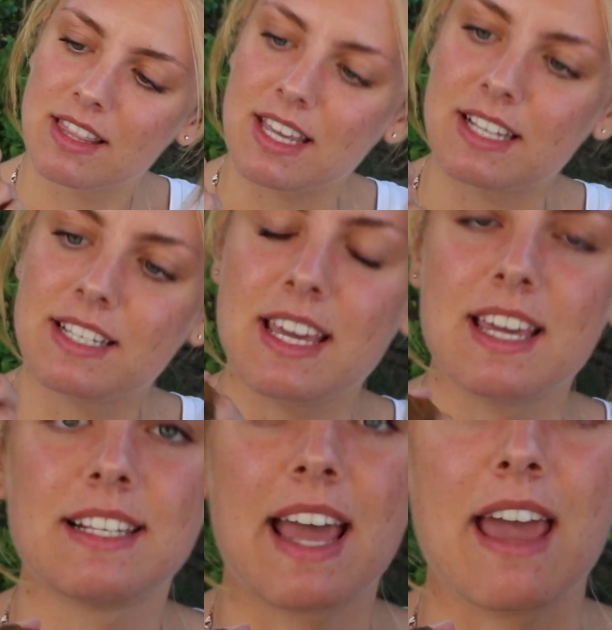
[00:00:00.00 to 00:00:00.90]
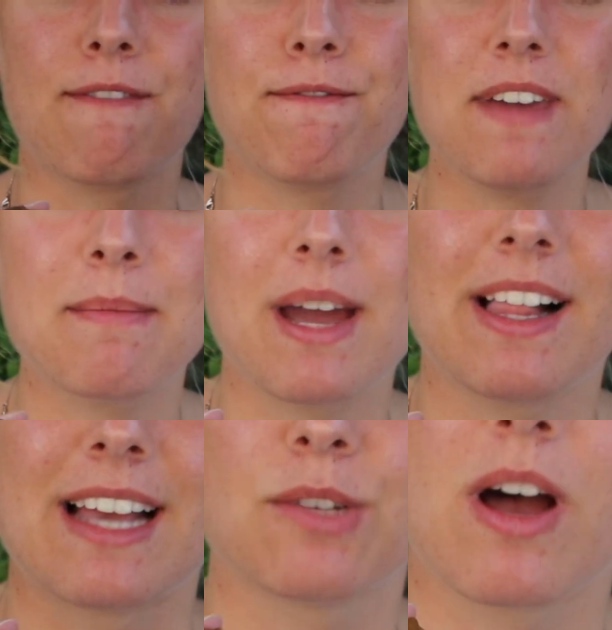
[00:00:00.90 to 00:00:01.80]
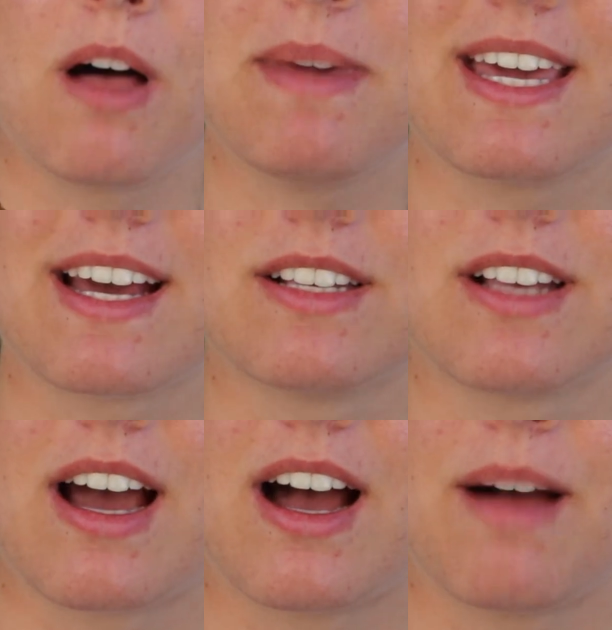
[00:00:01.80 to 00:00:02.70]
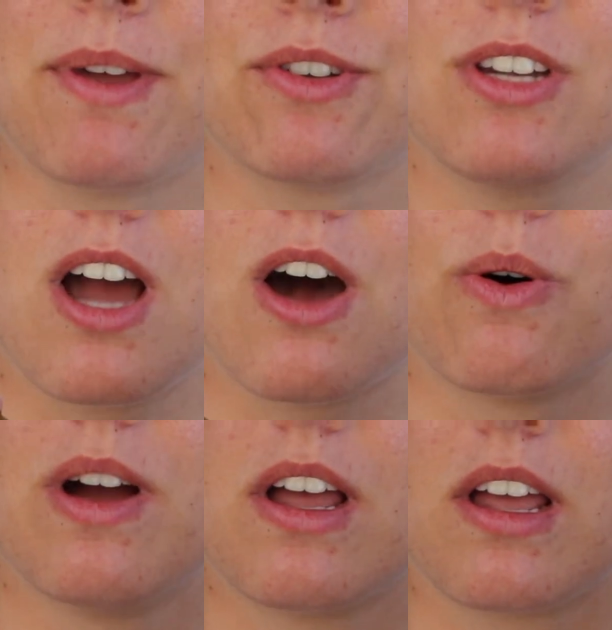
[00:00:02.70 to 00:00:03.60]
this is a female as well, because there's no